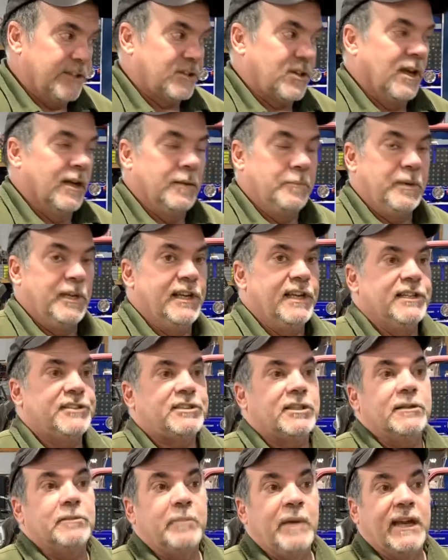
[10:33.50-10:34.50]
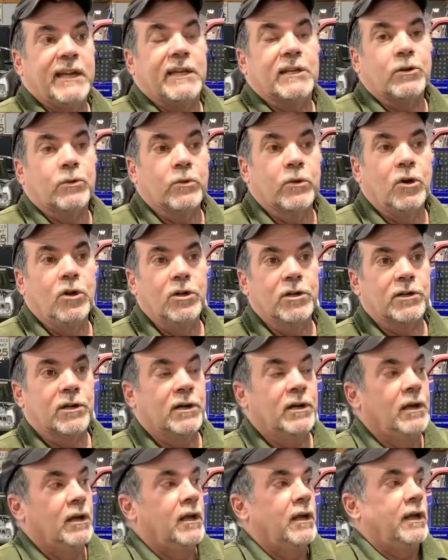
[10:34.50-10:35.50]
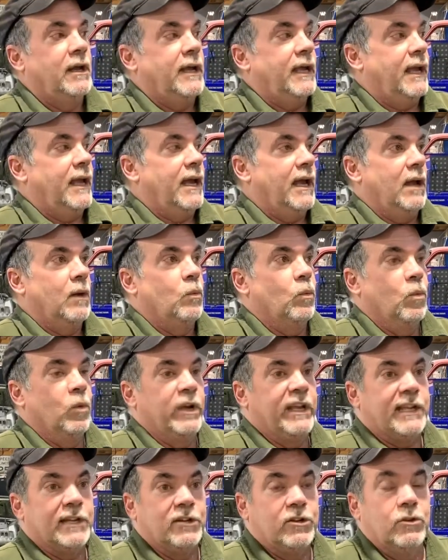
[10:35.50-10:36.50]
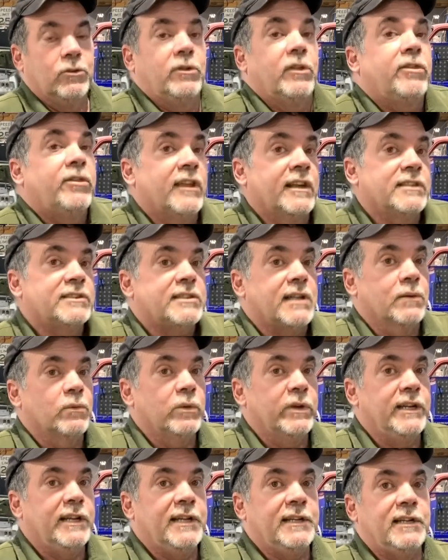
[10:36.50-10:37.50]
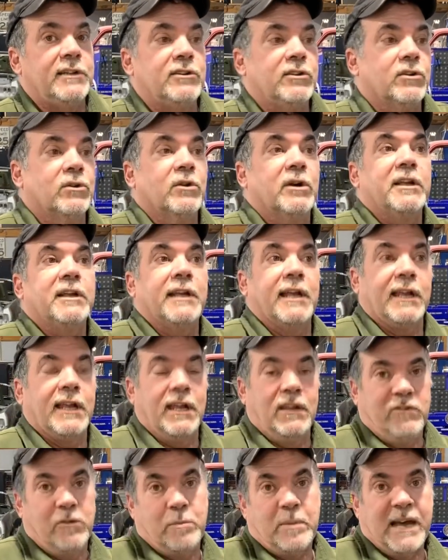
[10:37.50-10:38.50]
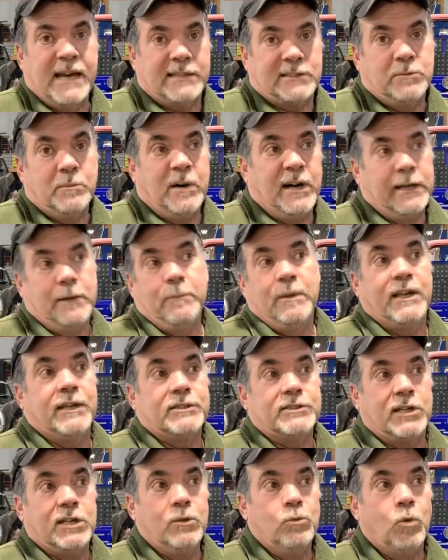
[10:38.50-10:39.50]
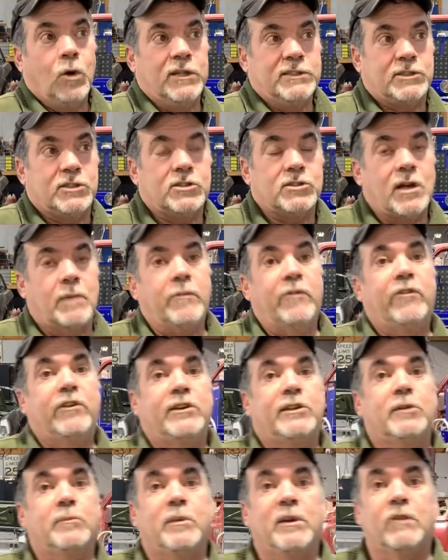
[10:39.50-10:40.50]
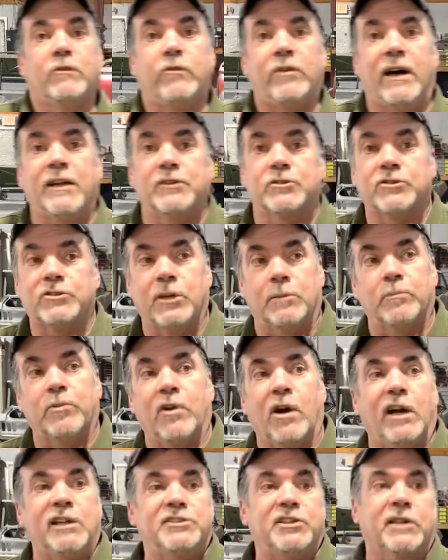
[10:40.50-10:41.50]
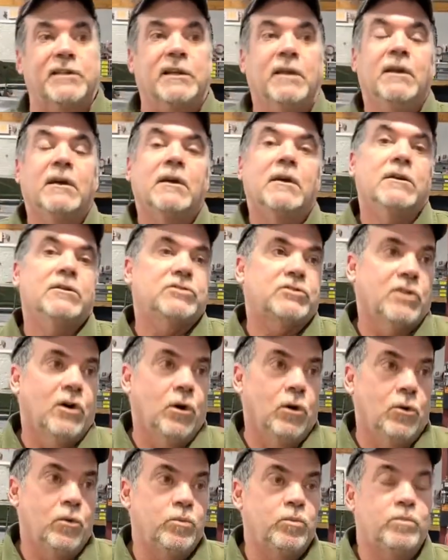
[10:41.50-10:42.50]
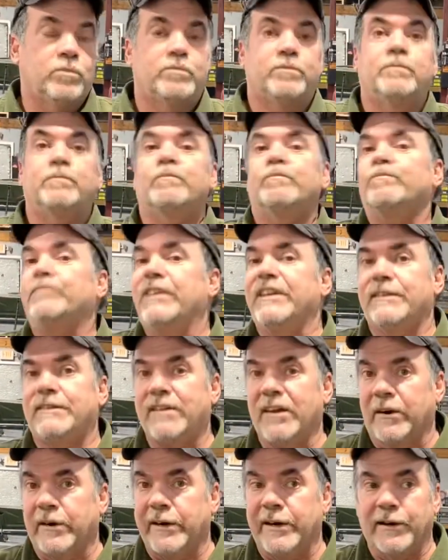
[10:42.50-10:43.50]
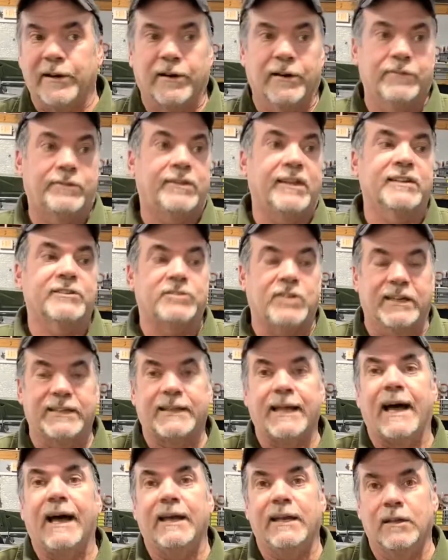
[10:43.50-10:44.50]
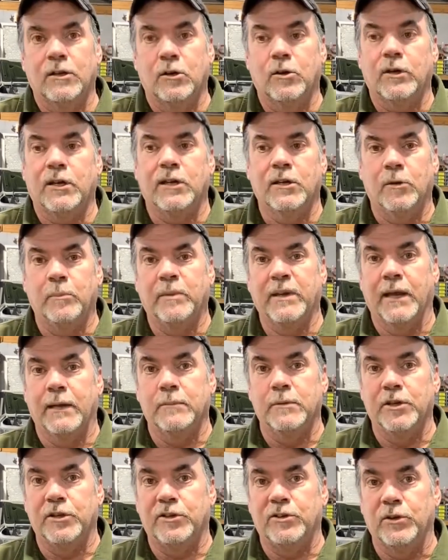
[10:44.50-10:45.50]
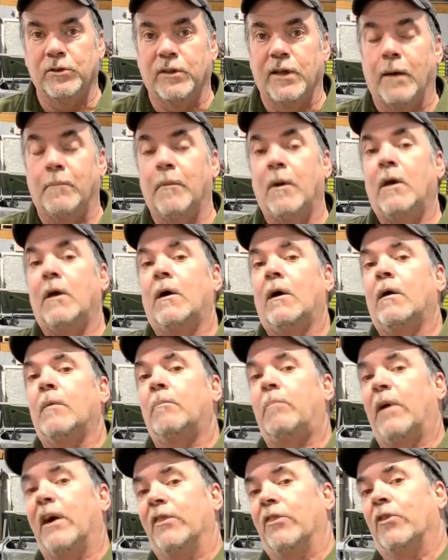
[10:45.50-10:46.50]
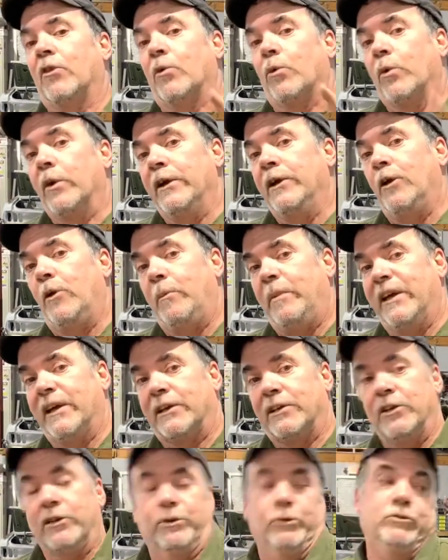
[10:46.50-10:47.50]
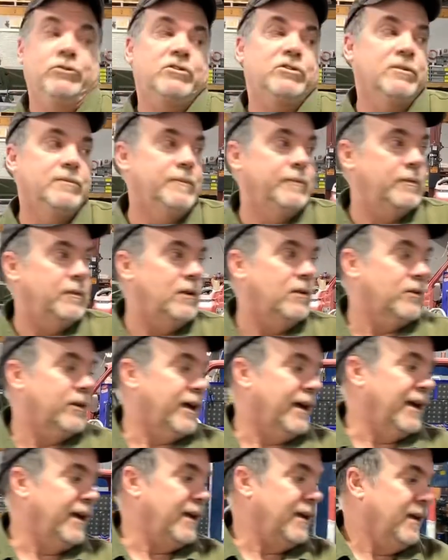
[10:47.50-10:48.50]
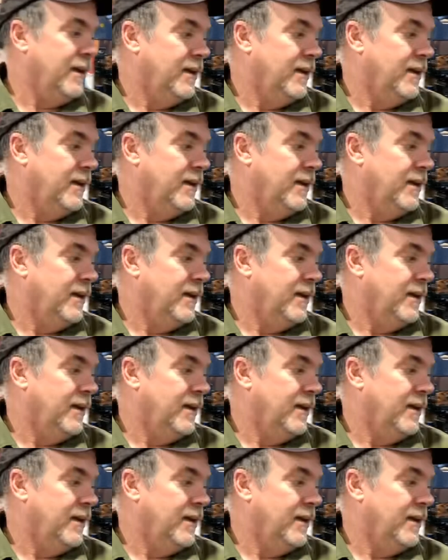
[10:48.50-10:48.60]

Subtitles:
going to be easy to make it a roller, and we can do the things that we need to do and then give it back to Mike, because he wants some of it to be a father-son project. So the interior, things like that, he'll be able to do them. But the real big news, okay,